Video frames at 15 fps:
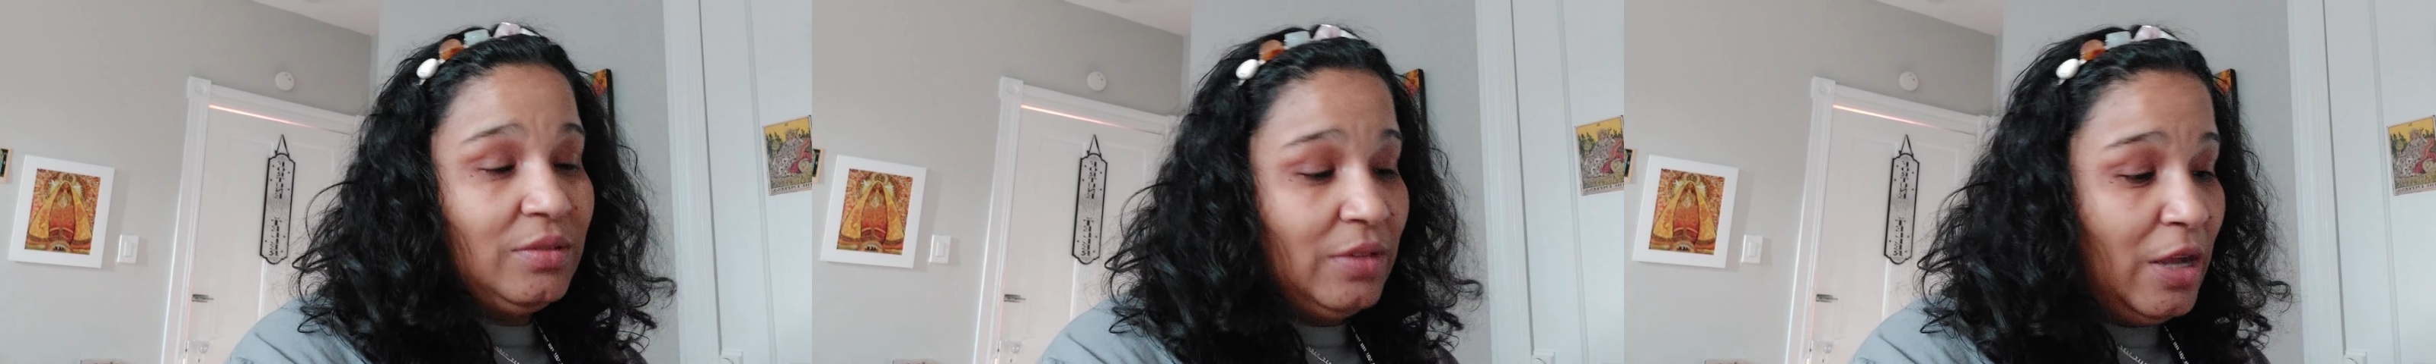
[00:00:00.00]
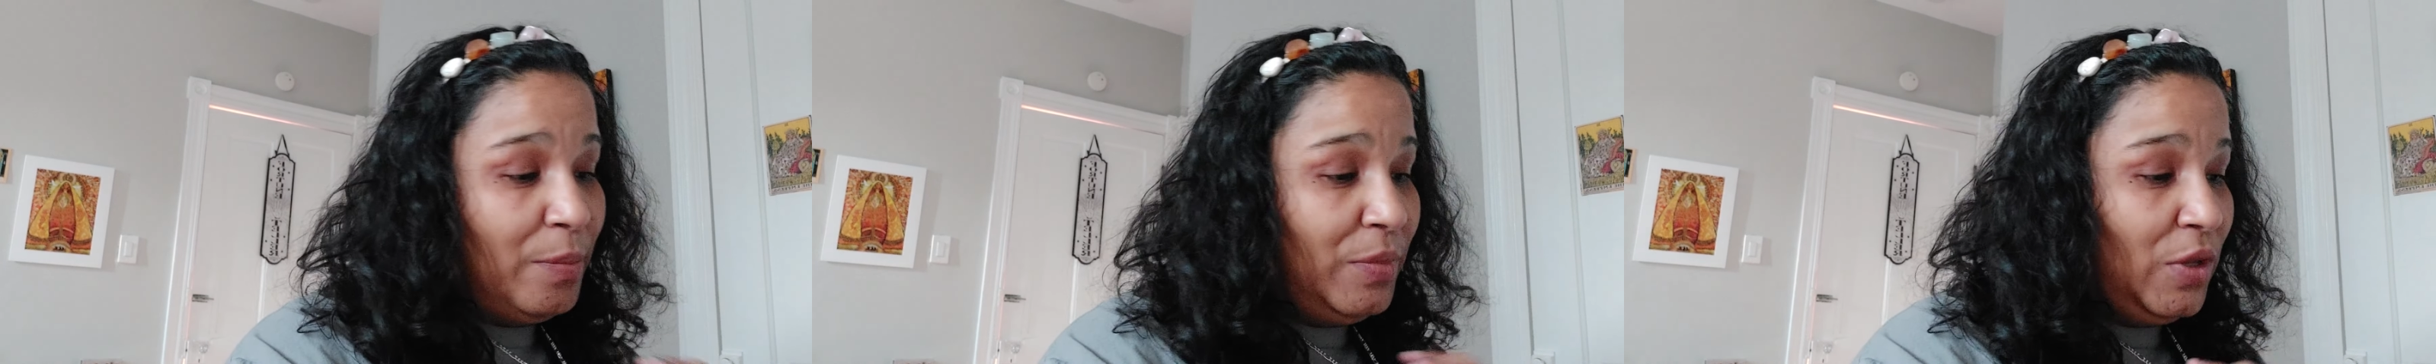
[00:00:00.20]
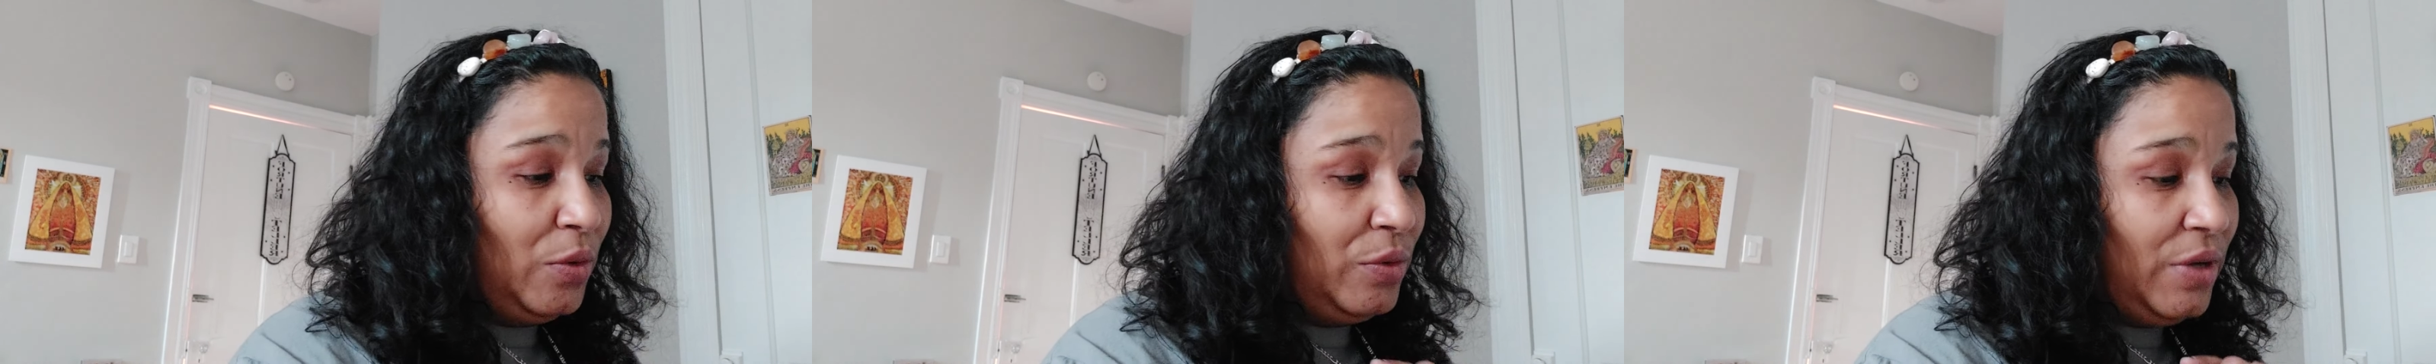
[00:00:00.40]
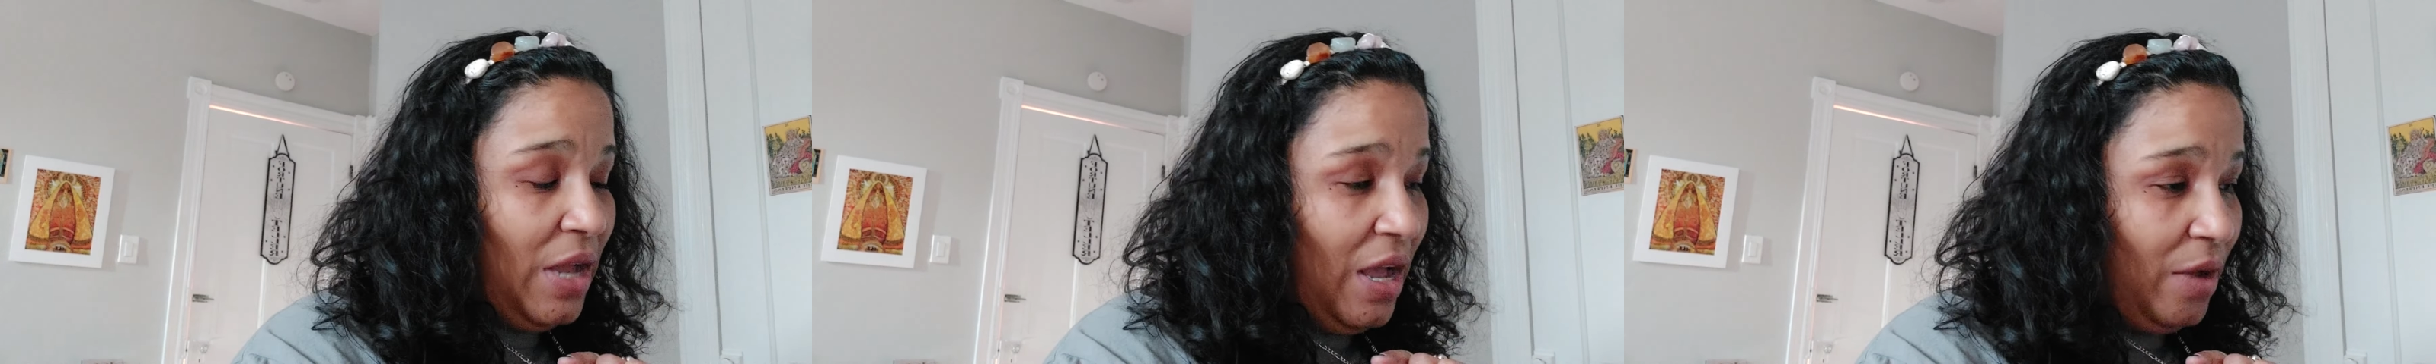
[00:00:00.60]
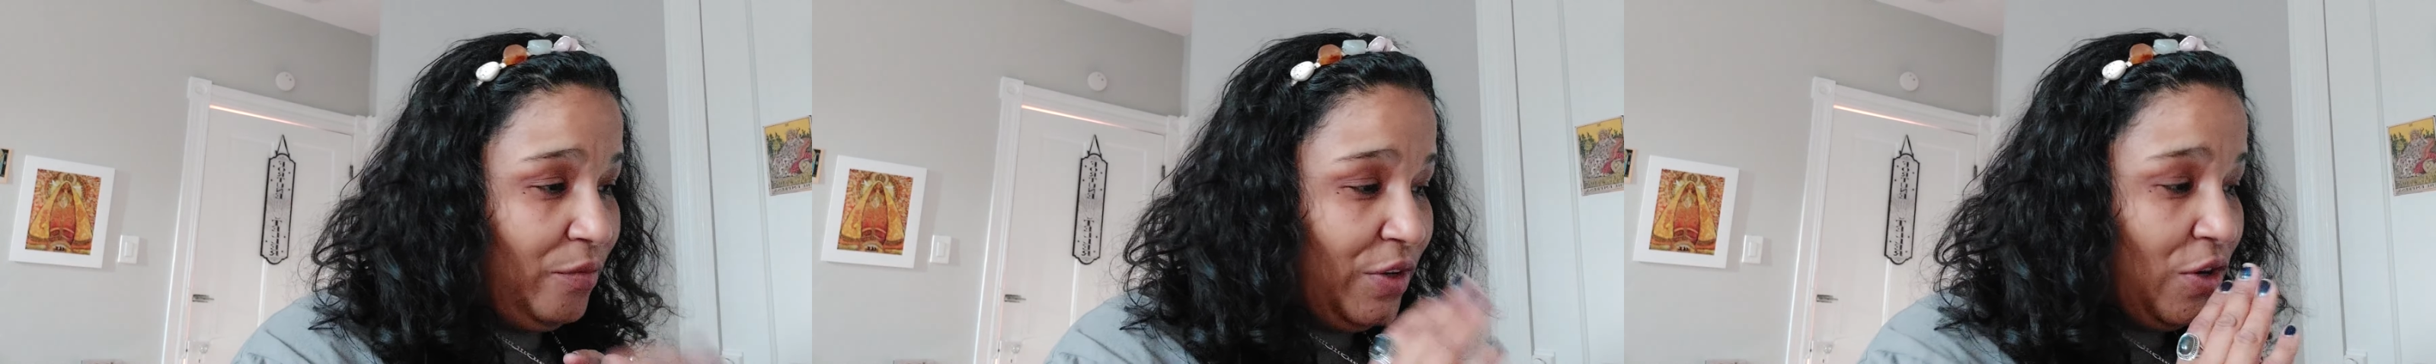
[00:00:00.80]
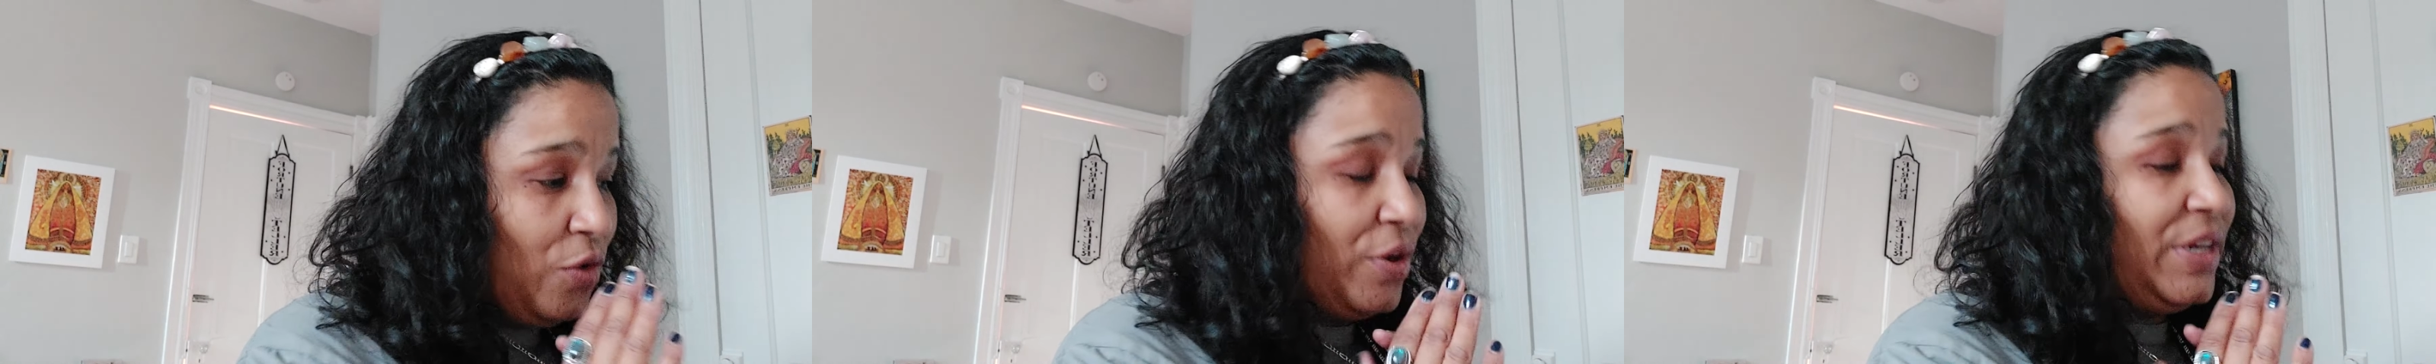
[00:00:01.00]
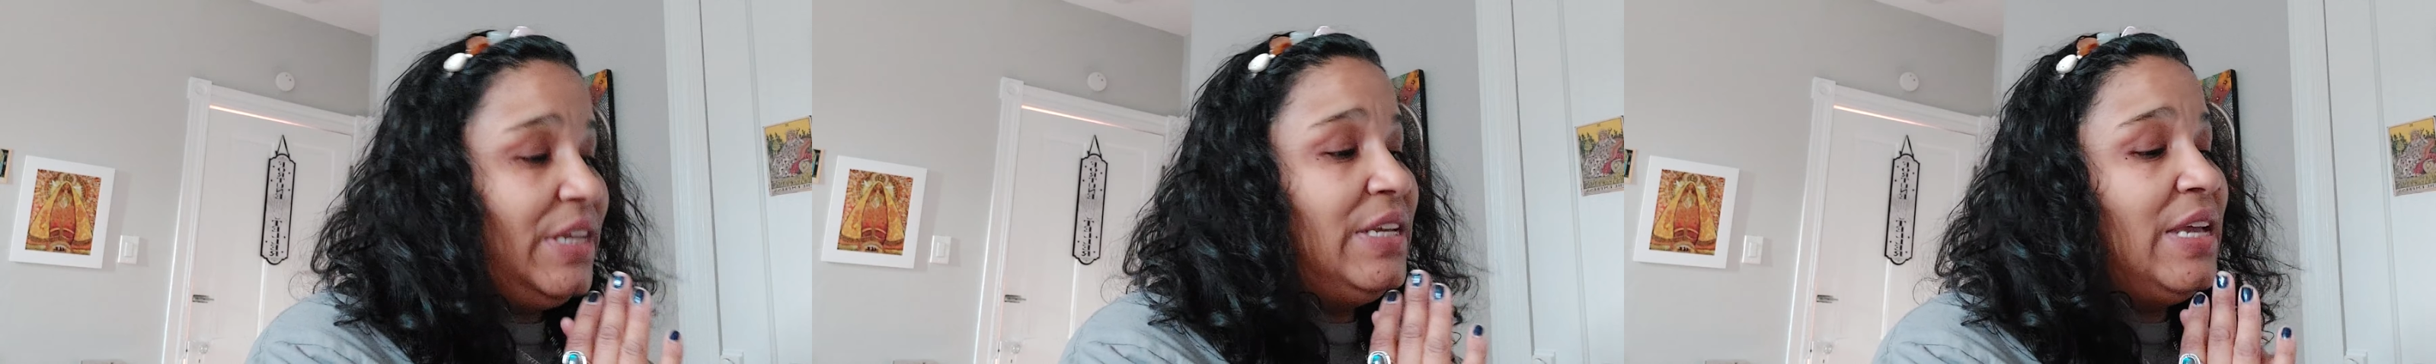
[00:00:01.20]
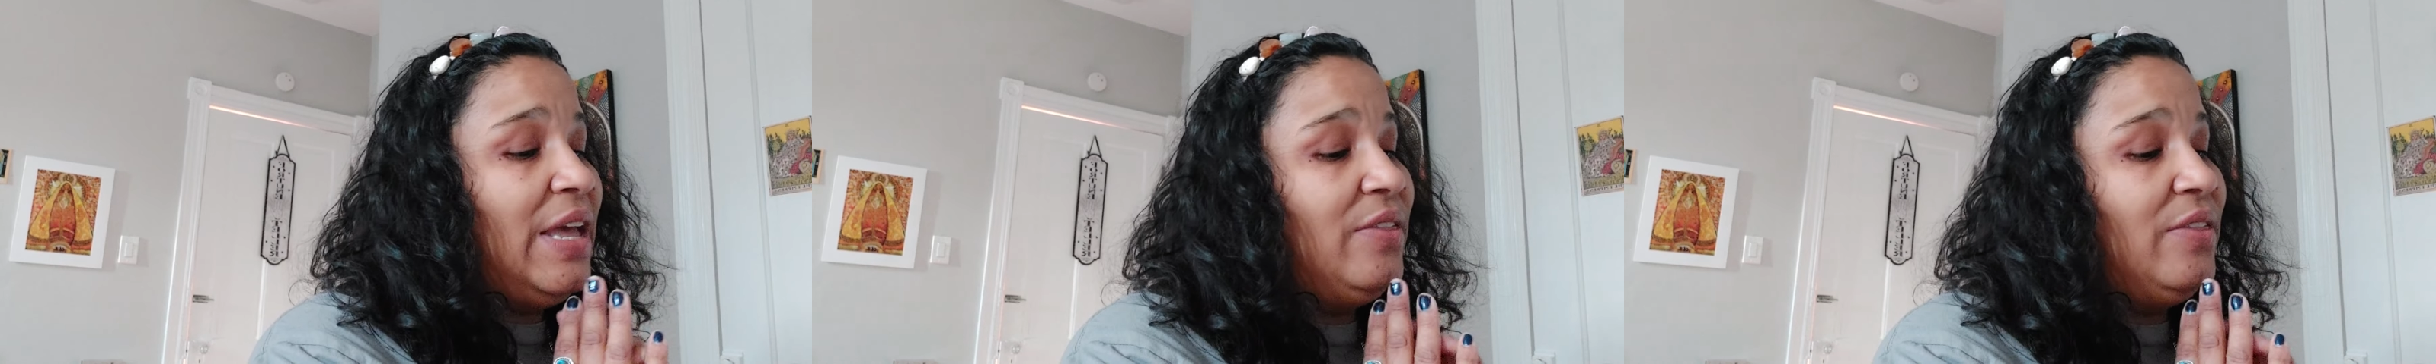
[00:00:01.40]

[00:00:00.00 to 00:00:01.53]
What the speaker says: recording